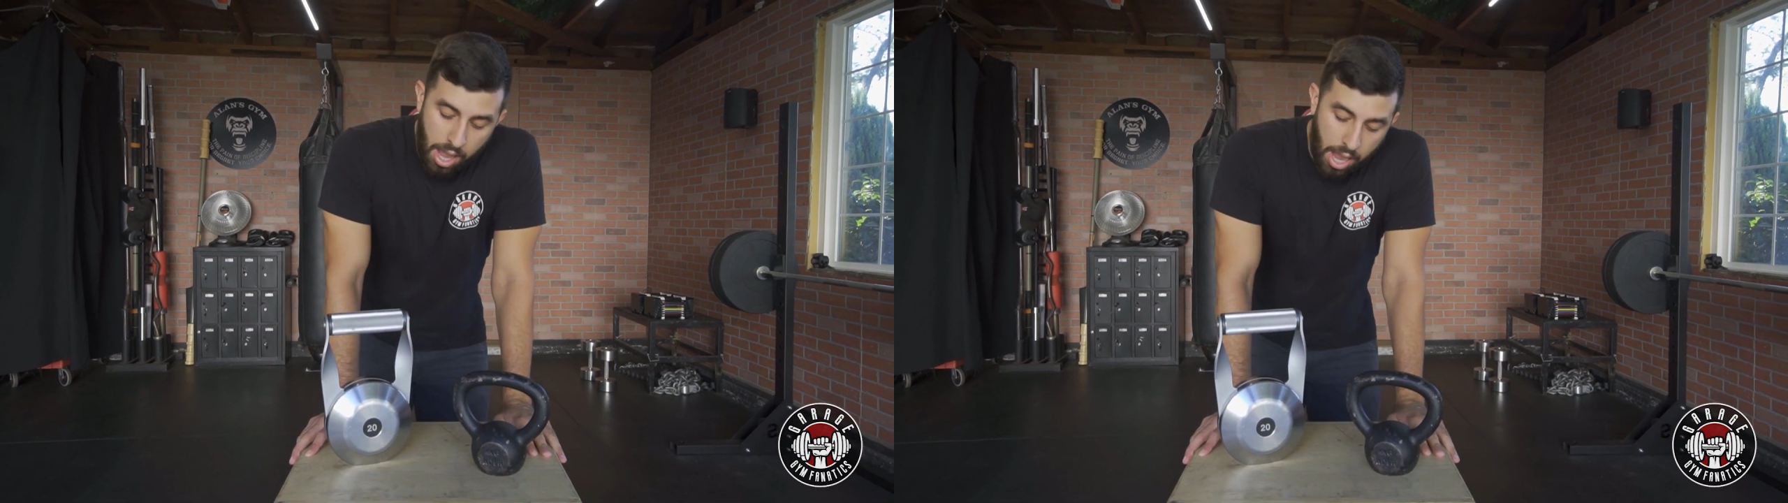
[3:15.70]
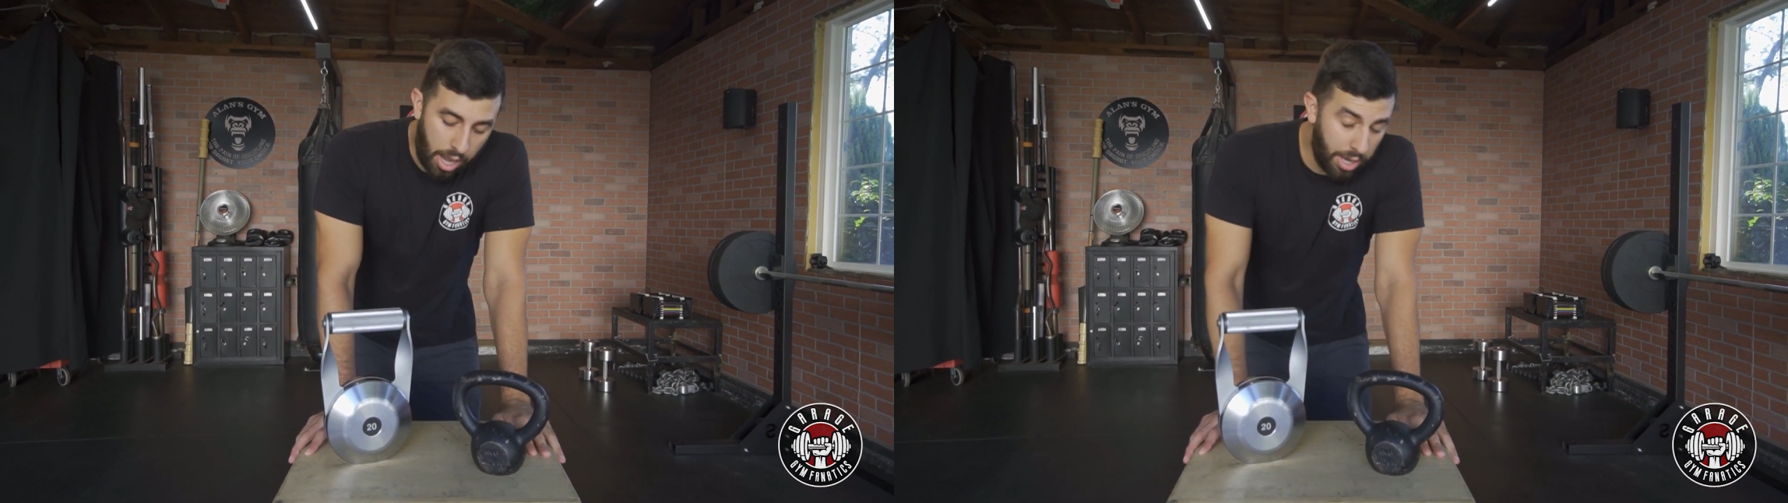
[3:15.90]

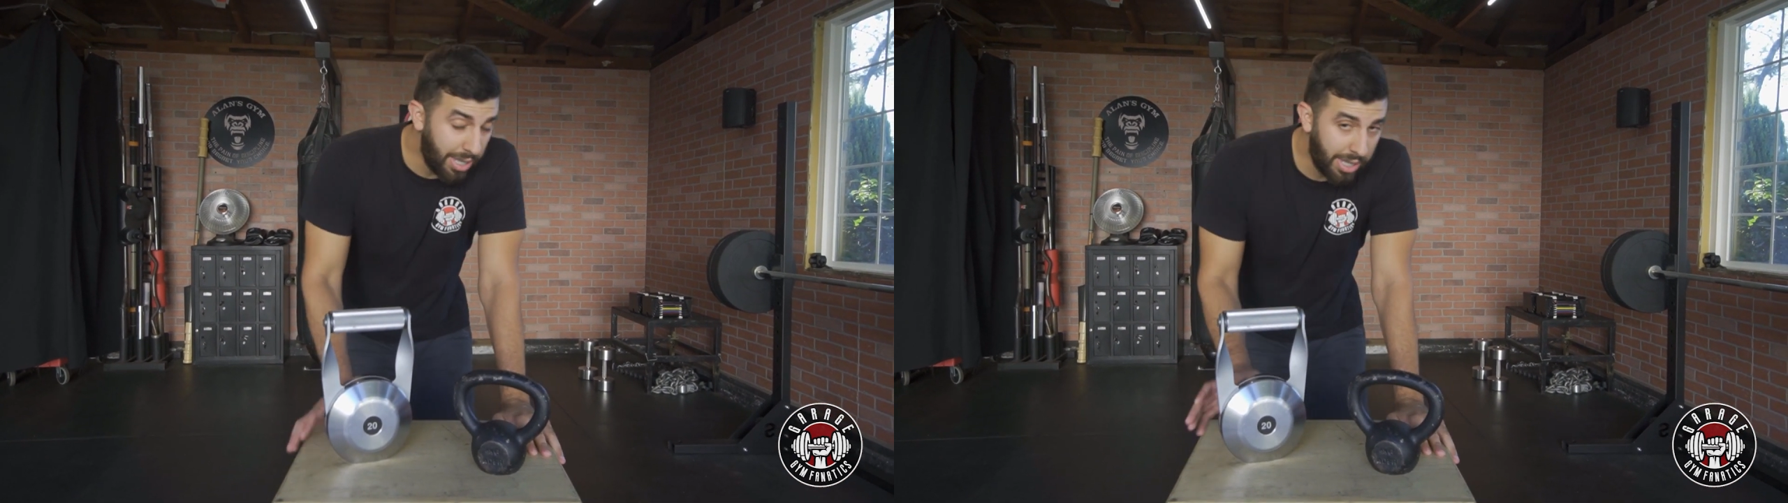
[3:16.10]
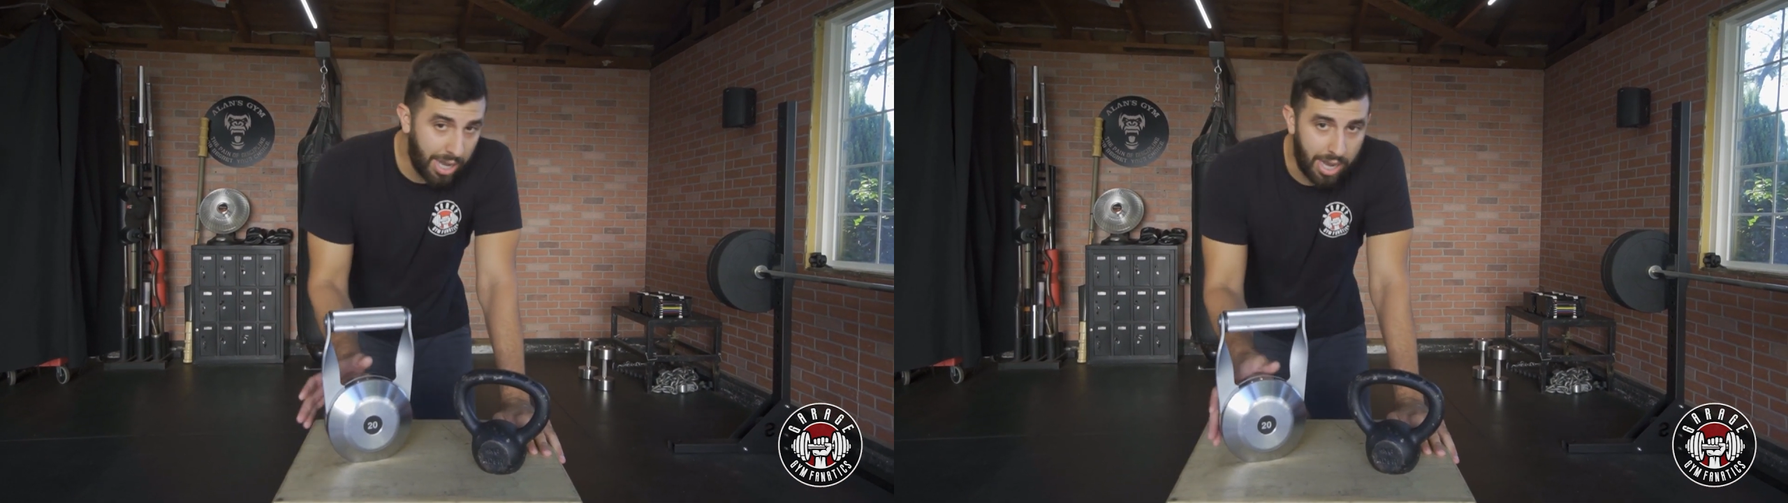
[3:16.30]

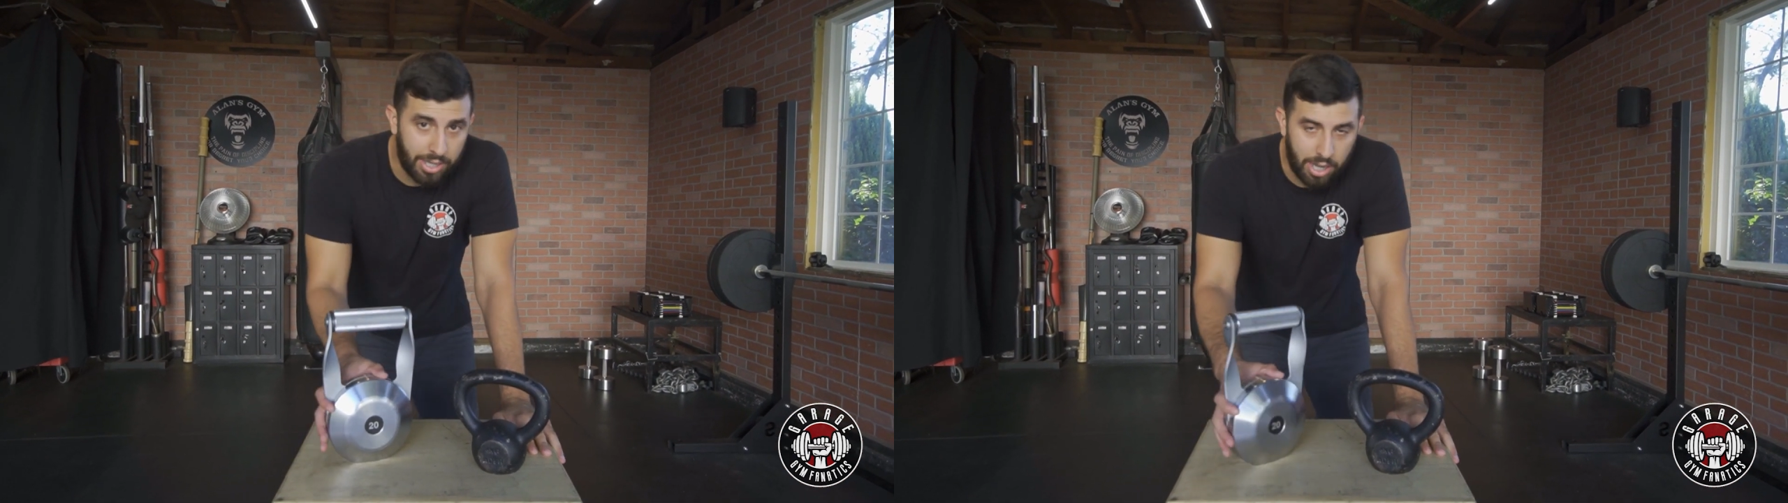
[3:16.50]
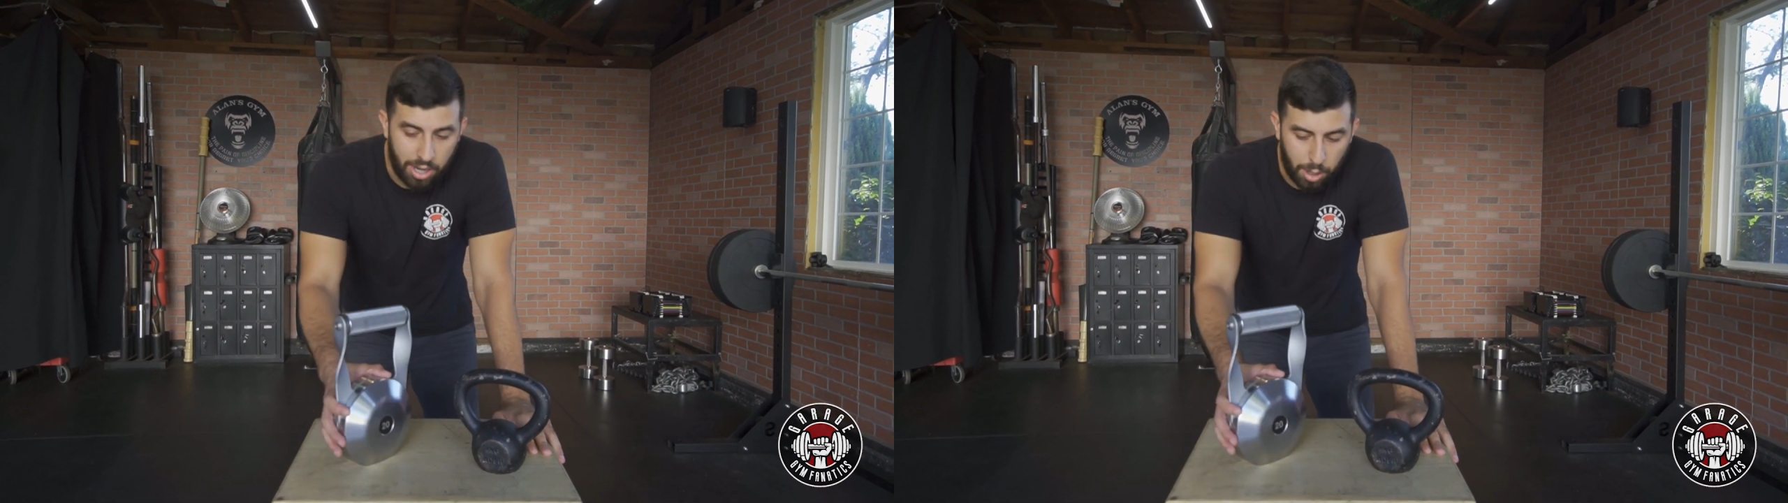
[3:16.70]
unless, like I
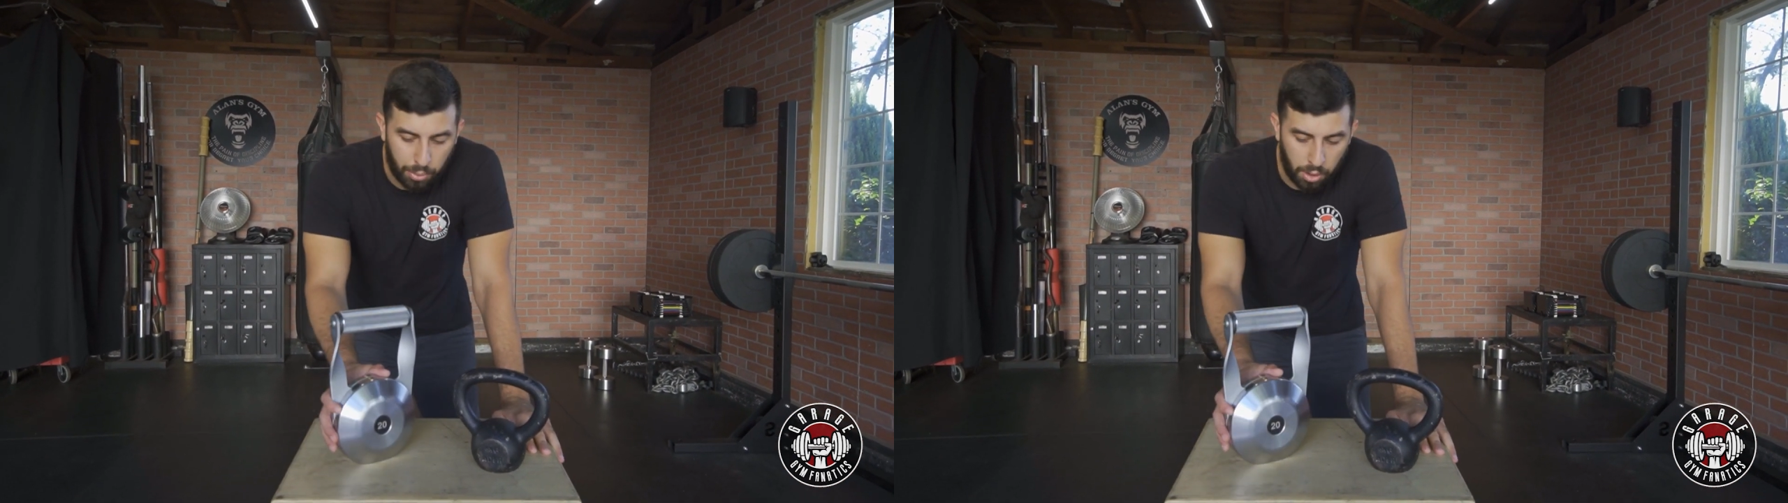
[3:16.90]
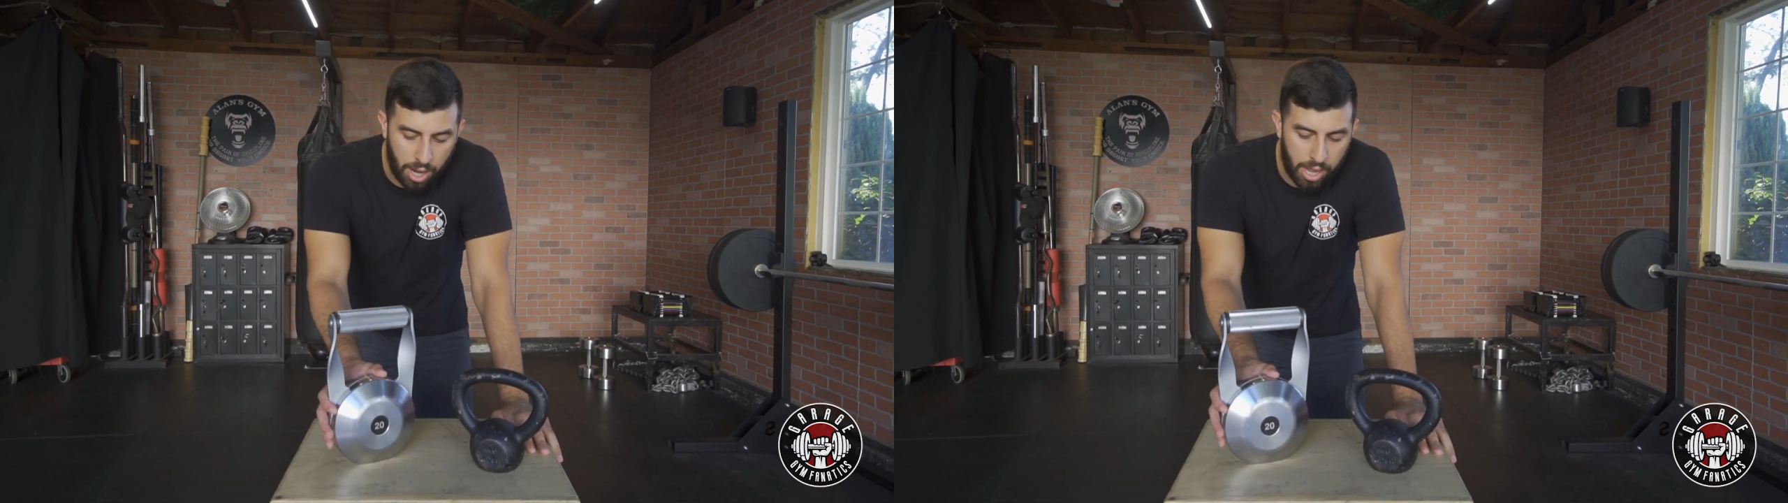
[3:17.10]
said, you're a
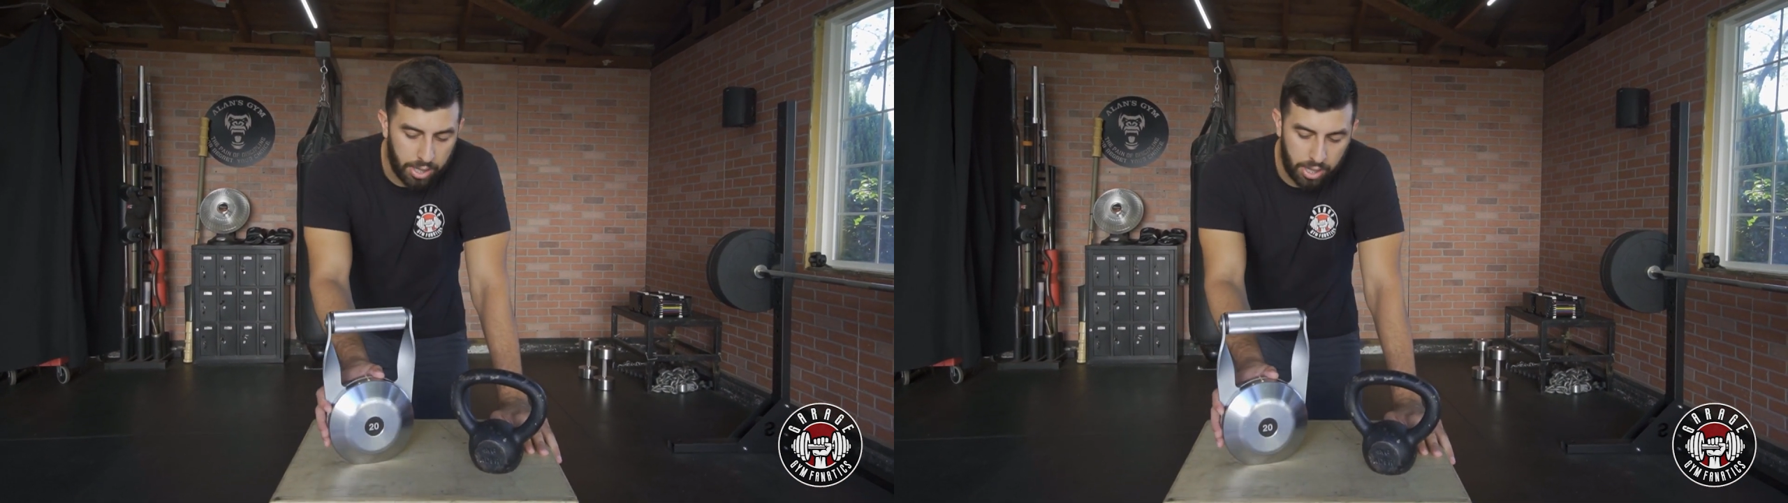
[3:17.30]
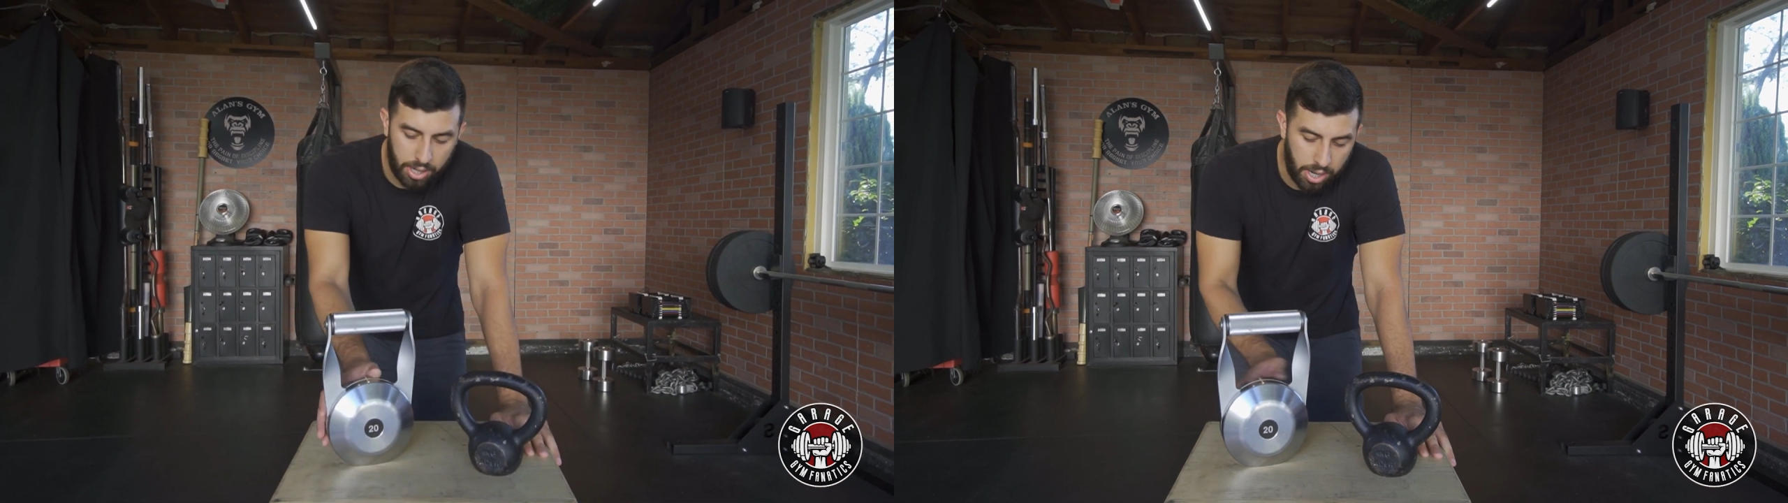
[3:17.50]
pro
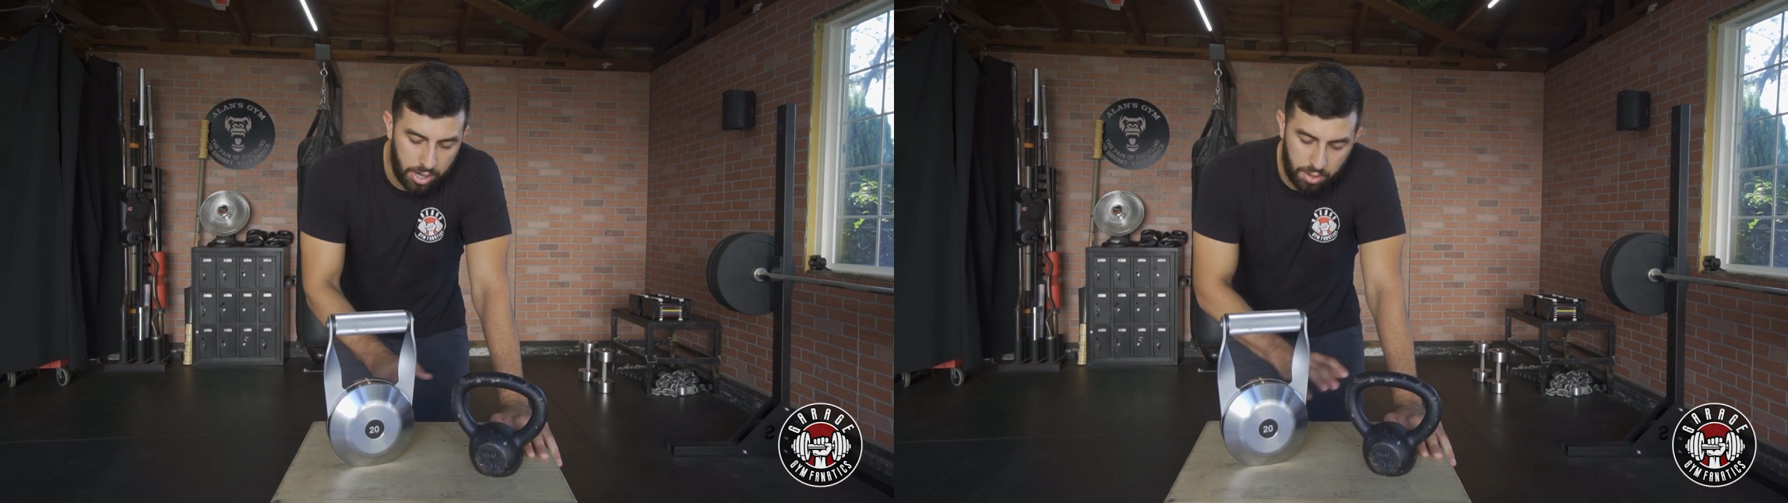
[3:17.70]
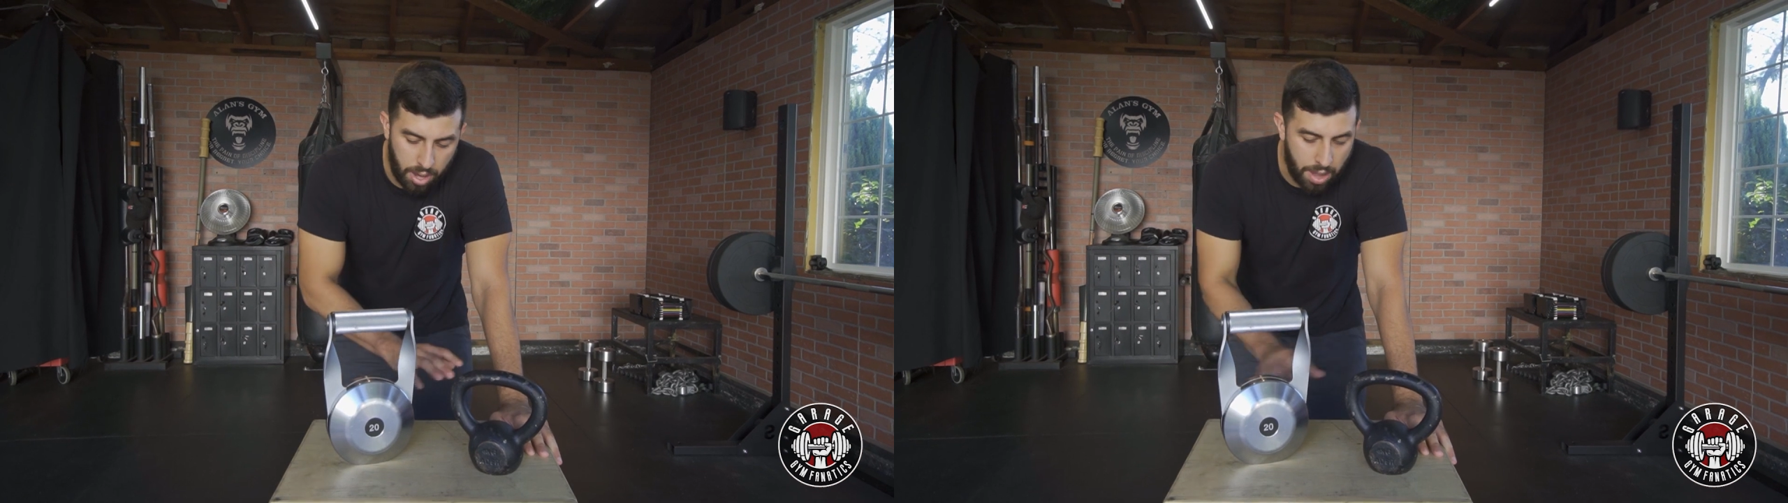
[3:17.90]
athlete and you